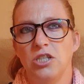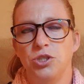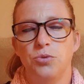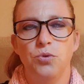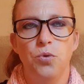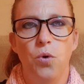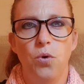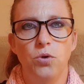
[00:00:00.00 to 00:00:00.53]
she was
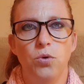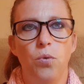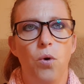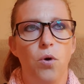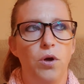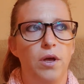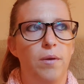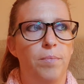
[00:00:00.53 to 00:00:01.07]
quite
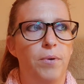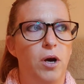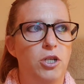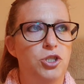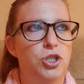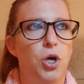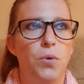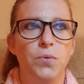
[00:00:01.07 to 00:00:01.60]
quiet, but I
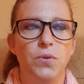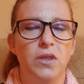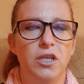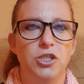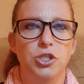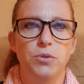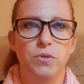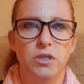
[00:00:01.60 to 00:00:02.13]
don't
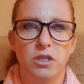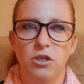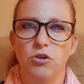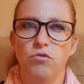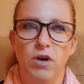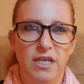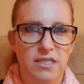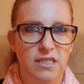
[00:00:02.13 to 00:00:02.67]
think she was an
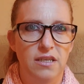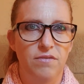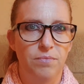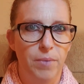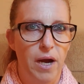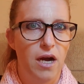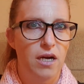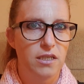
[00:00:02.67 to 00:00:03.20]
aggressive
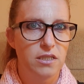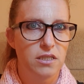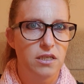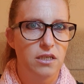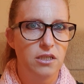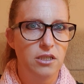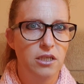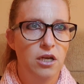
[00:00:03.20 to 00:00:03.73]

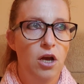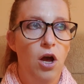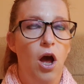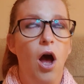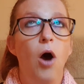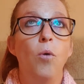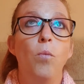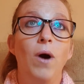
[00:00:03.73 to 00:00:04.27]
person.
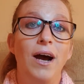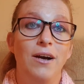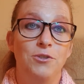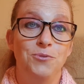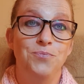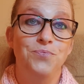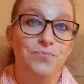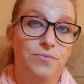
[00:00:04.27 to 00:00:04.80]
Well,
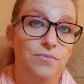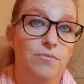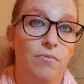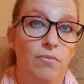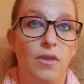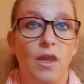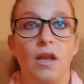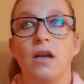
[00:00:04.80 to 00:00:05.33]

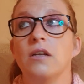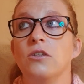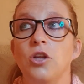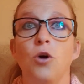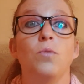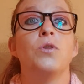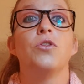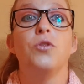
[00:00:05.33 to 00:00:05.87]

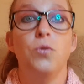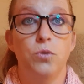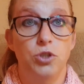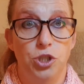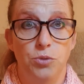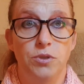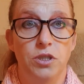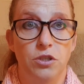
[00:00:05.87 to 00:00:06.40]
no one thought
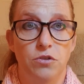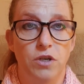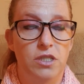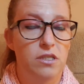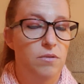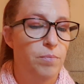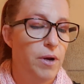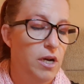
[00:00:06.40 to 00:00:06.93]
she was an
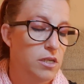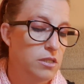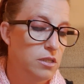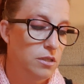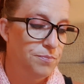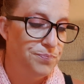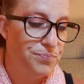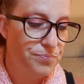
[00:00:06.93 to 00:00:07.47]
aggressive
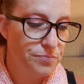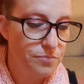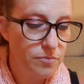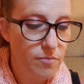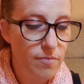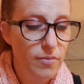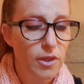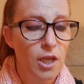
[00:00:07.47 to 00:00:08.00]
person,
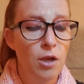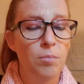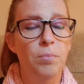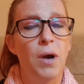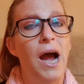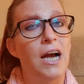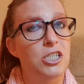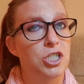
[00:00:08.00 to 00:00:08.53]

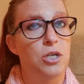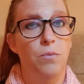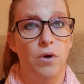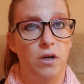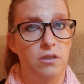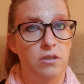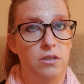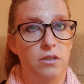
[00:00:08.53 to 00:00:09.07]
but Ashley
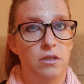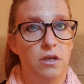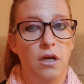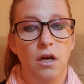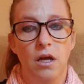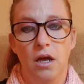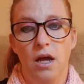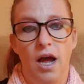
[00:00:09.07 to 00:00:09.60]
was.
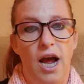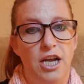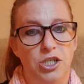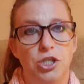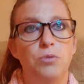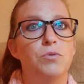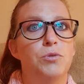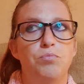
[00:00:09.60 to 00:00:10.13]

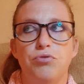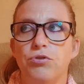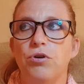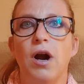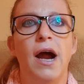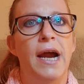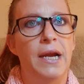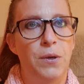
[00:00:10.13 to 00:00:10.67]
Ashley was
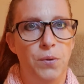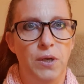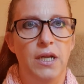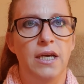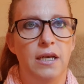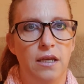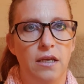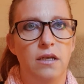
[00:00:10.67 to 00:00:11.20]

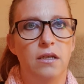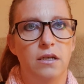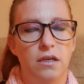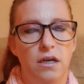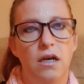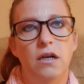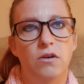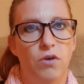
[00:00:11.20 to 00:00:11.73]
proudly
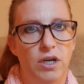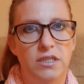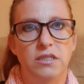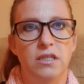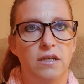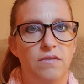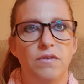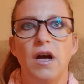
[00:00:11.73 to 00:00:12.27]

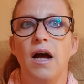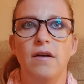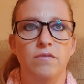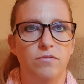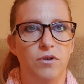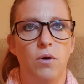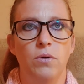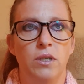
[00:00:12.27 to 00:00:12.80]
aggressive
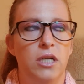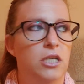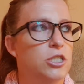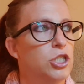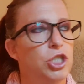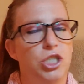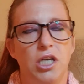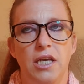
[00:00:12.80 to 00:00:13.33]
and
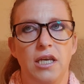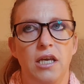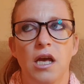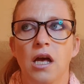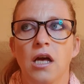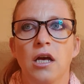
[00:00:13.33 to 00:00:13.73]
violent. She,